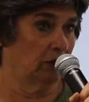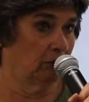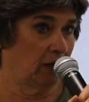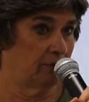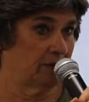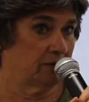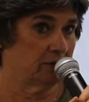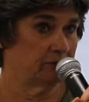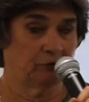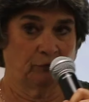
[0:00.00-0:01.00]

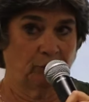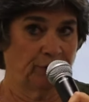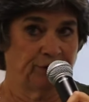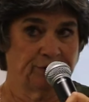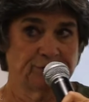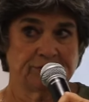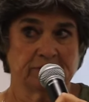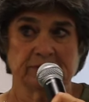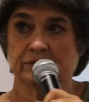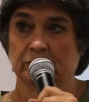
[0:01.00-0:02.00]
rabbits for 4 years
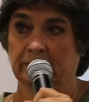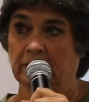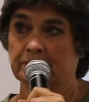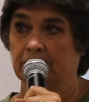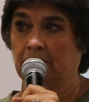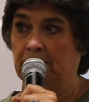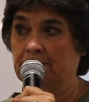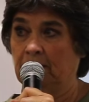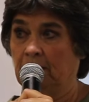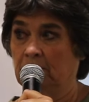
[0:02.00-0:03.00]
since
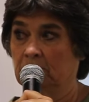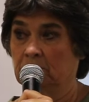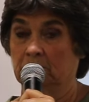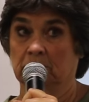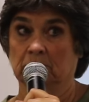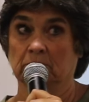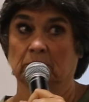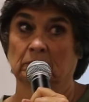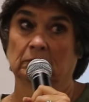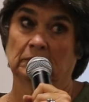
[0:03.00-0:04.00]
2019.
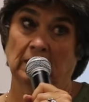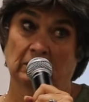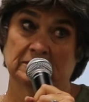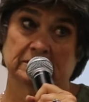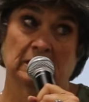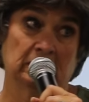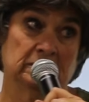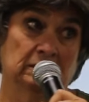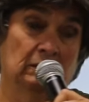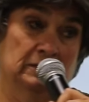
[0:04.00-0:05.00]
Now it's
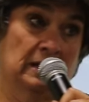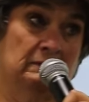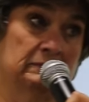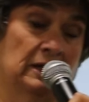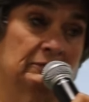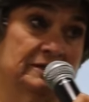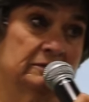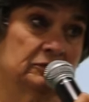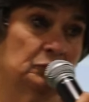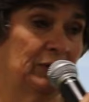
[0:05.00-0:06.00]

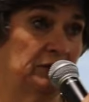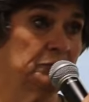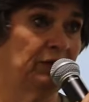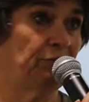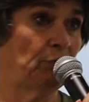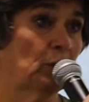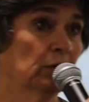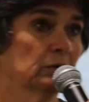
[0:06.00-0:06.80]
2024.